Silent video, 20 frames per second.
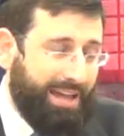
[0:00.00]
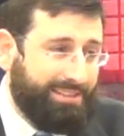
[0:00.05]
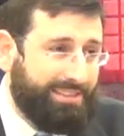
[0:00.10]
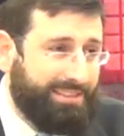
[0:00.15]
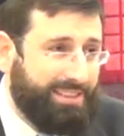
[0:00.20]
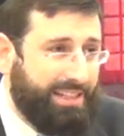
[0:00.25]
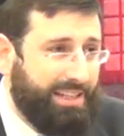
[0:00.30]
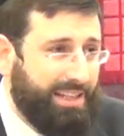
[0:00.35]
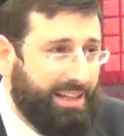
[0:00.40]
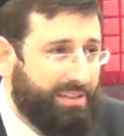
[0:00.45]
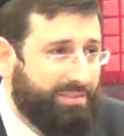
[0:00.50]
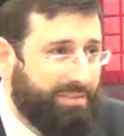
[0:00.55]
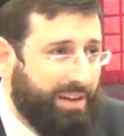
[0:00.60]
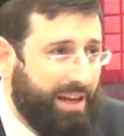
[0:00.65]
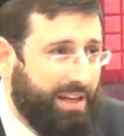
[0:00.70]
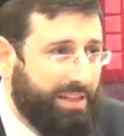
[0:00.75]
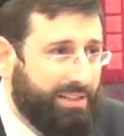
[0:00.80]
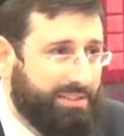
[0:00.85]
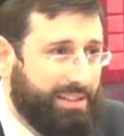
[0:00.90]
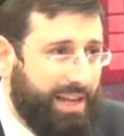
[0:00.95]
seeking
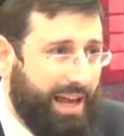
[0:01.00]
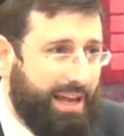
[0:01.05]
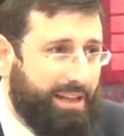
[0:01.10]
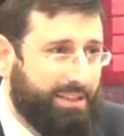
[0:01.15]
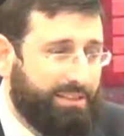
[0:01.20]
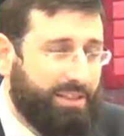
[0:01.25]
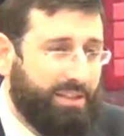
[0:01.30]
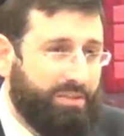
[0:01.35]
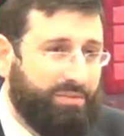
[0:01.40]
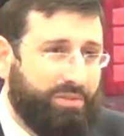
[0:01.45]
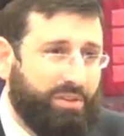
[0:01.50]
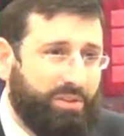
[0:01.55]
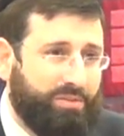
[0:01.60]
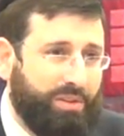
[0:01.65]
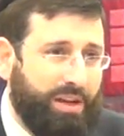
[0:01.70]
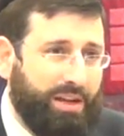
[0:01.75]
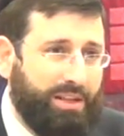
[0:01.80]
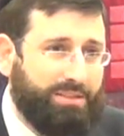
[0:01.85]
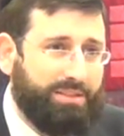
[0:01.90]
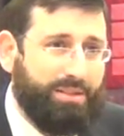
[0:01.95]
advice, asking for
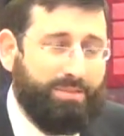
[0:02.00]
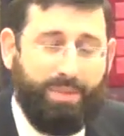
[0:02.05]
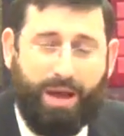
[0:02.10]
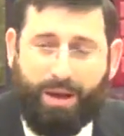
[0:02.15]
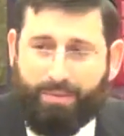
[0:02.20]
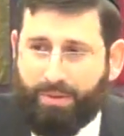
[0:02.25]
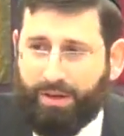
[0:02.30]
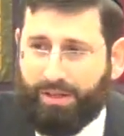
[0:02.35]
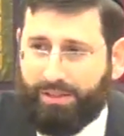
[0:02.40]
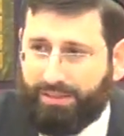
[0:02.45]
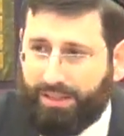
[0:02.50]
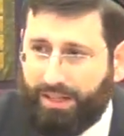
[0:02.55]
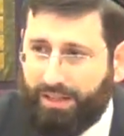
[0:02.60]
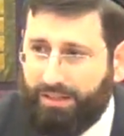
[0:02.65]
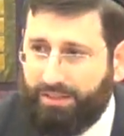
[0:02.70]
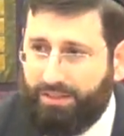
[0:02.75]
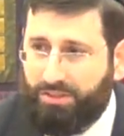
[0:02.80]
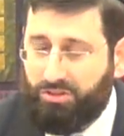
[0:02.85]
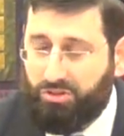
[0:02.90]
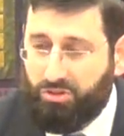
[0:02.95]
advice, and Mamre
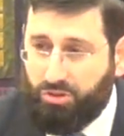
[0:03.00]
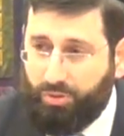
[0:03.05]
said,